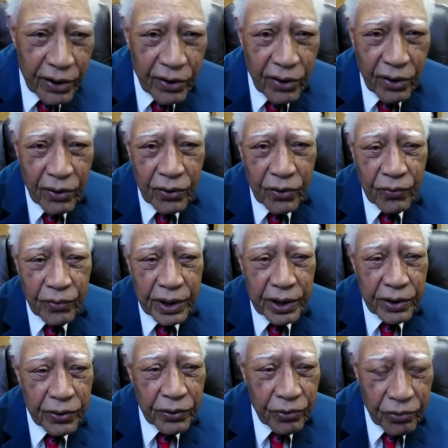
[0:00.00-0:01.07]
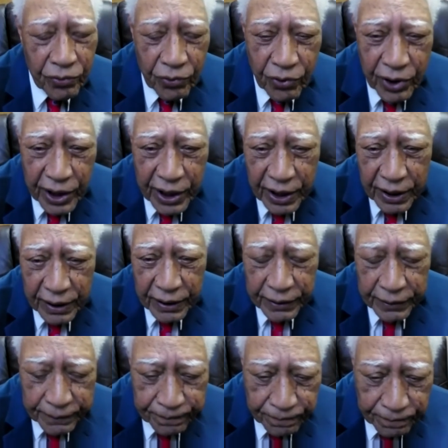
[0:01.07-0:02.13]
you know, when you read
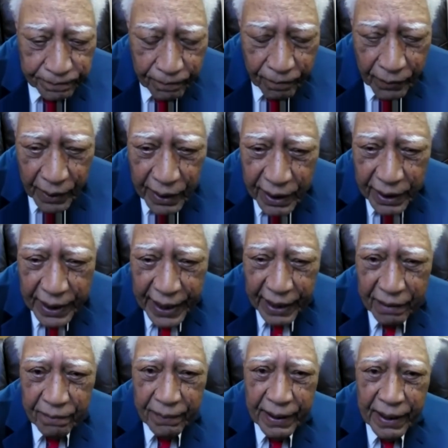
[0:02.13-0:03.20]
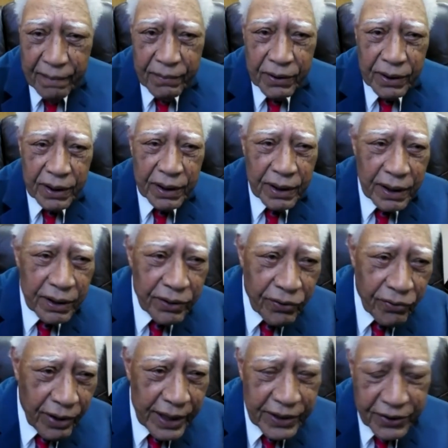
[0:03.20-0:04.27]
in Alabama,
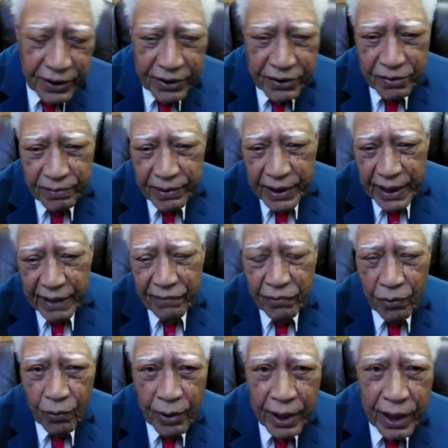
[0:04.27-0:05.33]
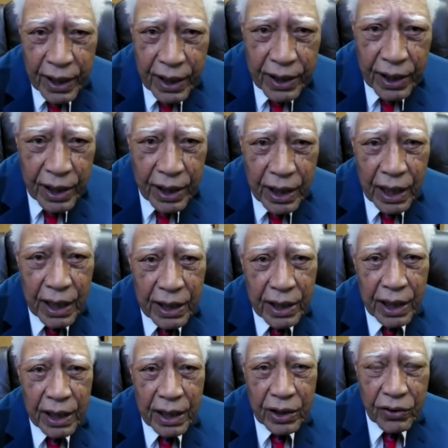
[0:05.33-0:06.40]
racism is everywhere.
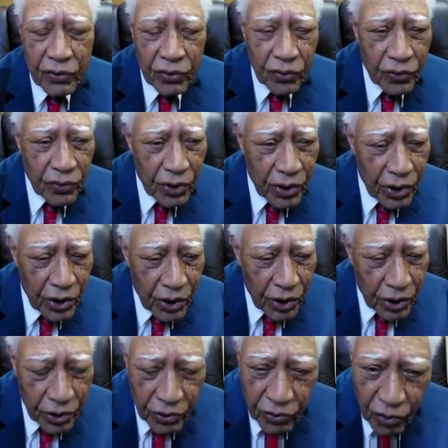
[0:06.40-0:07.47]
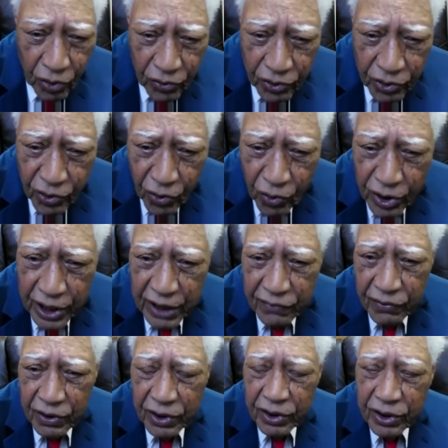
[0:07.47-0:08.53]
You you don't you don't
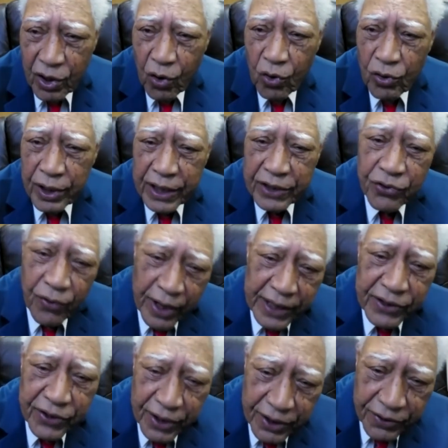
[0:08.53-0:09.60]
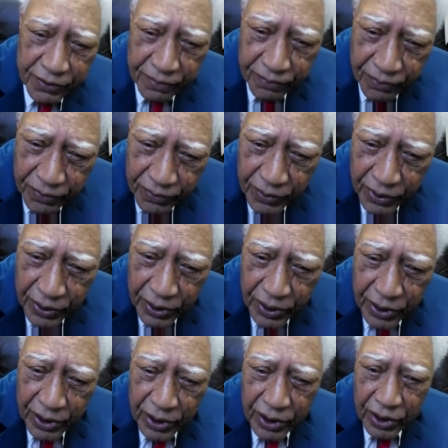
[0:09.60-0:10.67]
even know it's racism.
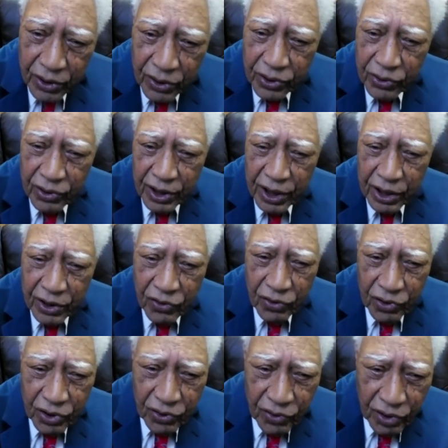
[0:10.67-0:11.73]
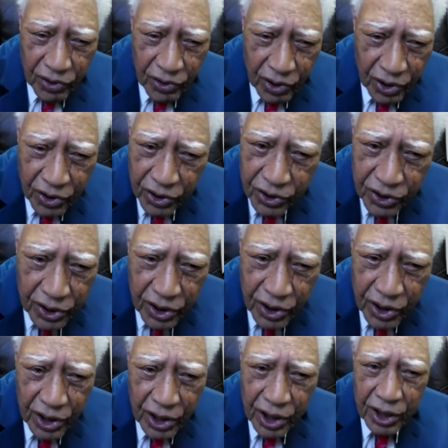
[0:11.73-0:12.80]
You you you it's
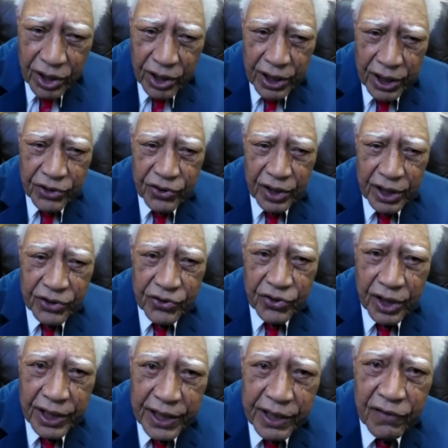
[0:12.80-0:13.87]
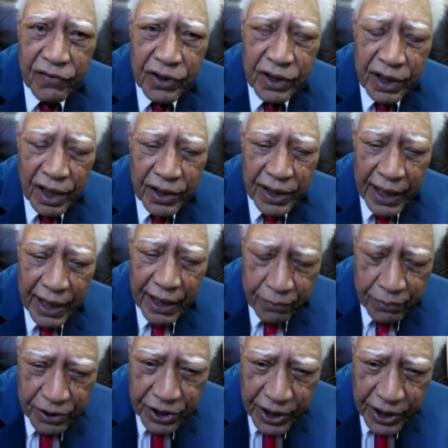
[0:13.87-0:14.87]
it's it's a given that it was